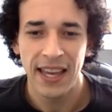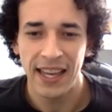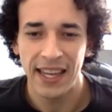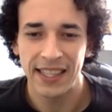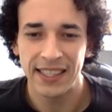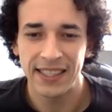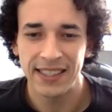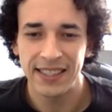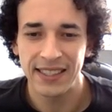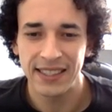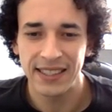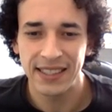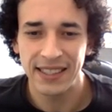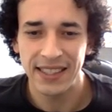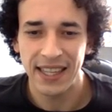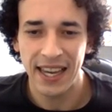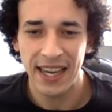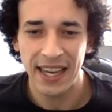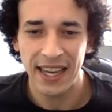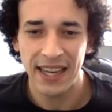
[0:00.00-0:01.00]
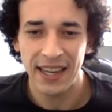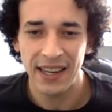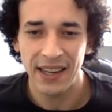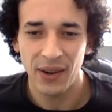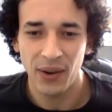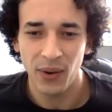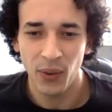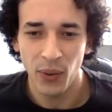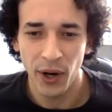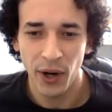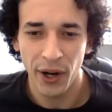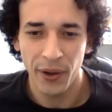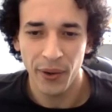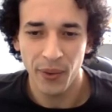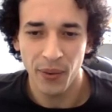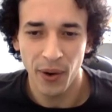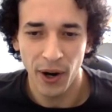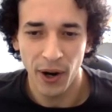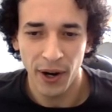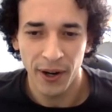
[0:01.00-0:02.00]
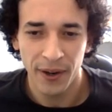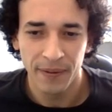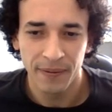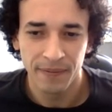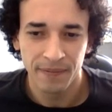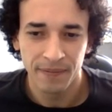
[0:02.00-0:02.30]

and stay where you are.